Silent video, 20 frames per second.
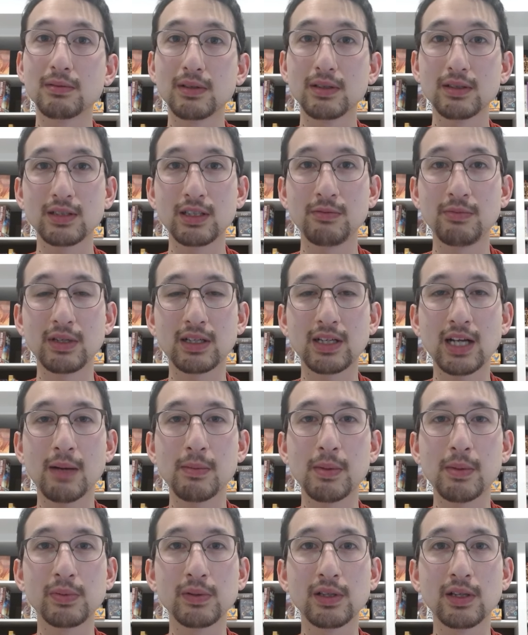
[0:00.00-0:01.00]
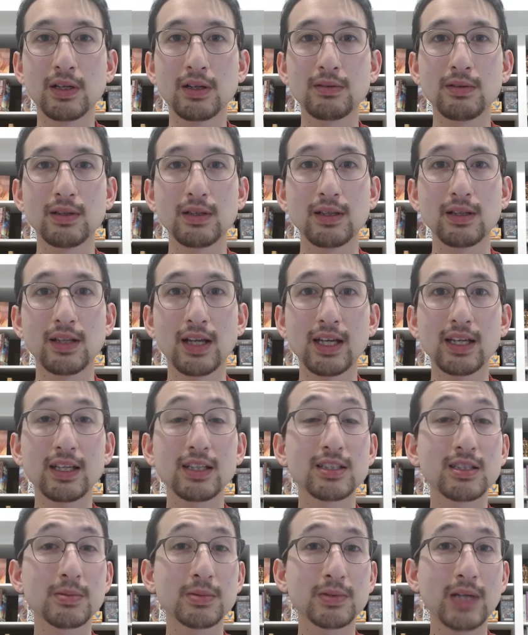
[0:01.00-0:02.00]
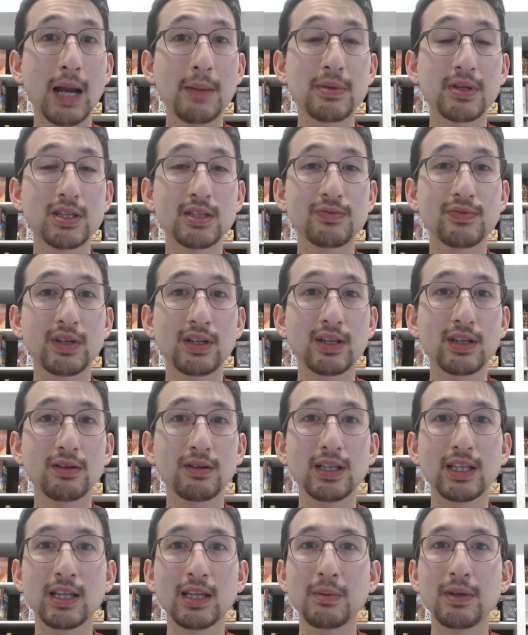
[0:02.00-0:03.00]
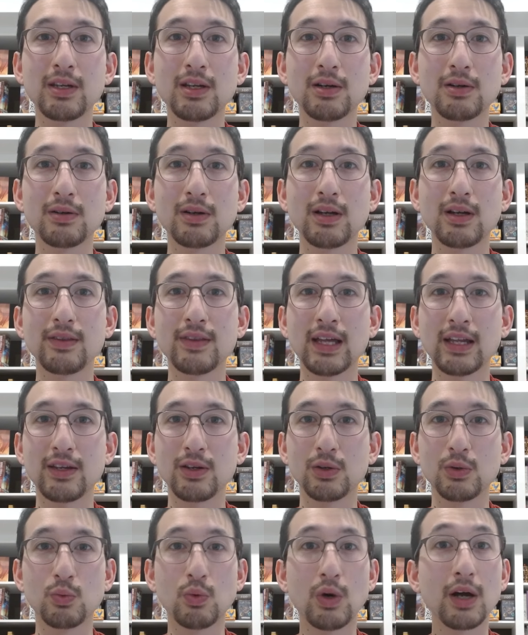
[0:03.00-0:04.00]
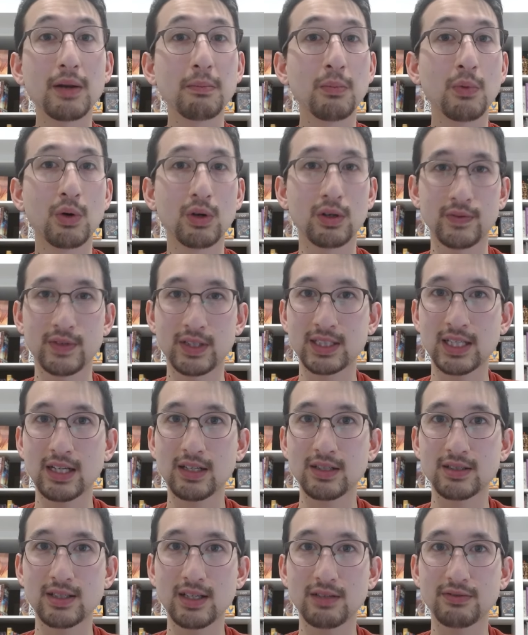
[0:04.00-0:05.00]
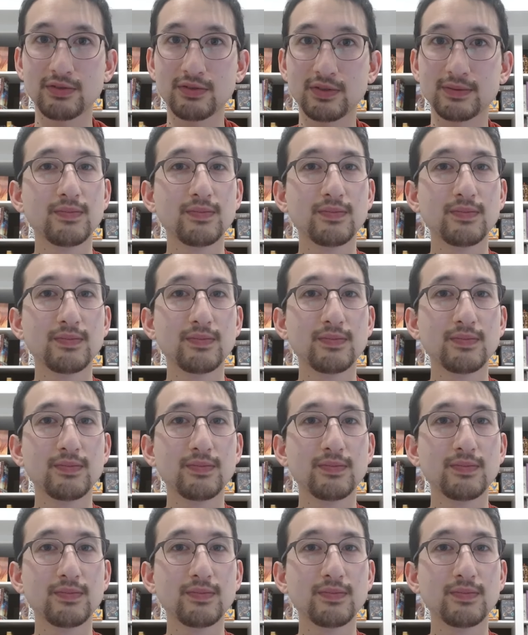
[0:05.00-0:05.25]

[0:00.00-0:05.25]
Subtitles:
Leave me a comment below, like and subscribe to this video, and let me know that you'll want more of this kind of stuff.